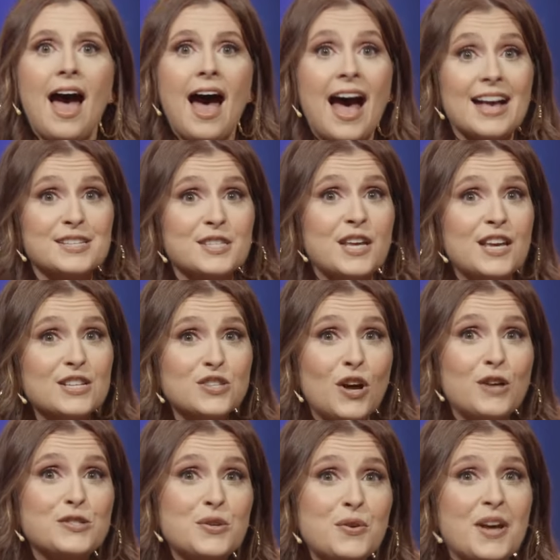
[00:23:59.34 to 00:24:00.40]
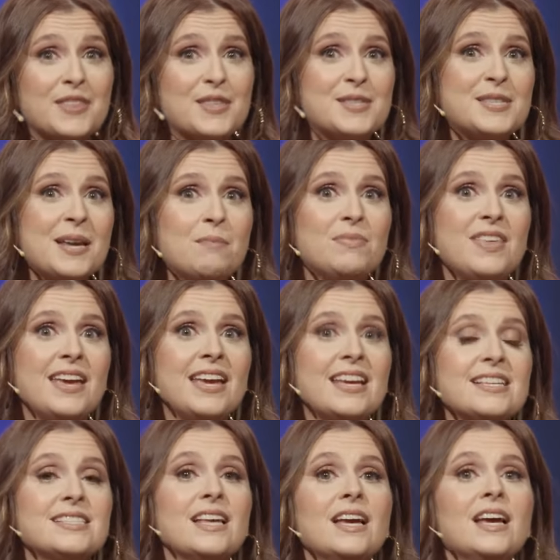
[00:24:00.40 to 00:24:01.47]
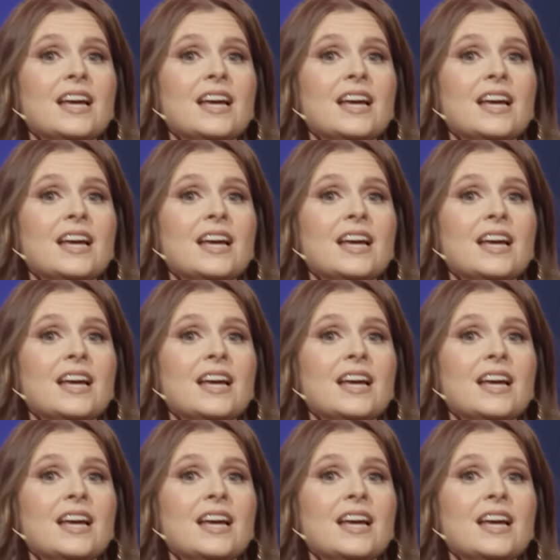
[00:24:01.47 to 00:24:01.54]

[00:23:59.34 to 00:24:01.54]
Asking is also not the same thing as